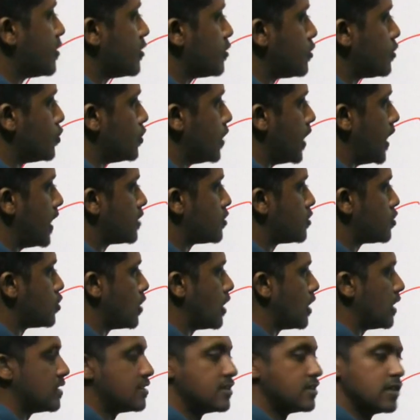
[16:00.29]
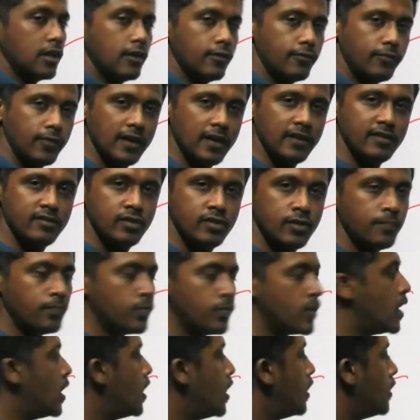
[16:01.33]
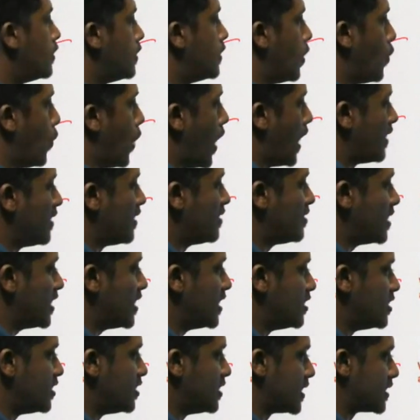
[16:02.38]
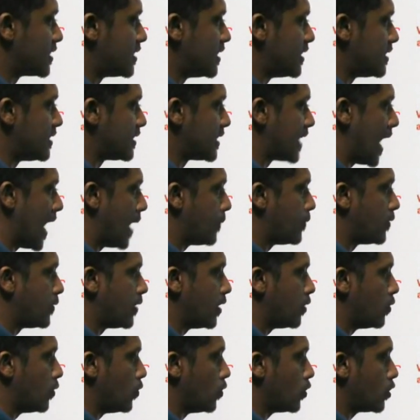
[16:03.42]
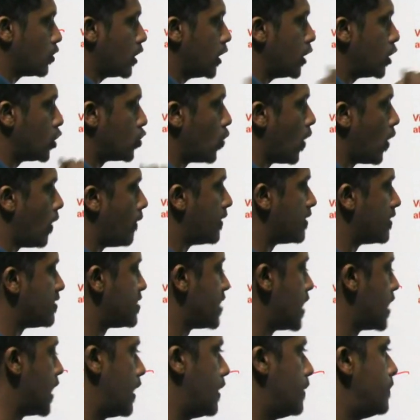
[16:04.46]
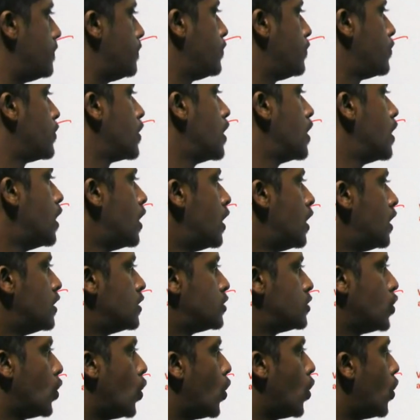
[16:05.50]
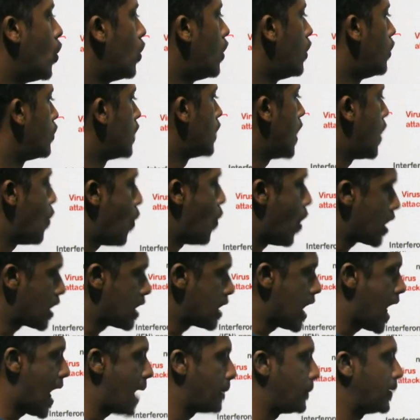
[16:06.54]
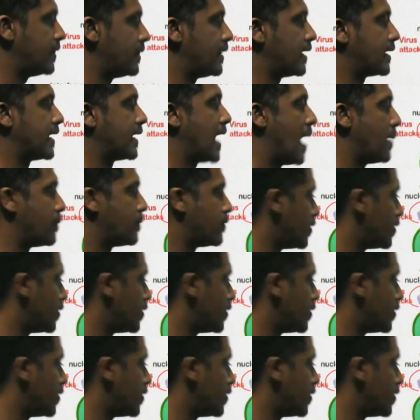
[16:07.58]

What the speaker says: to the external surface, the virus injects its capsid into our cell. So now what will happen? The capsid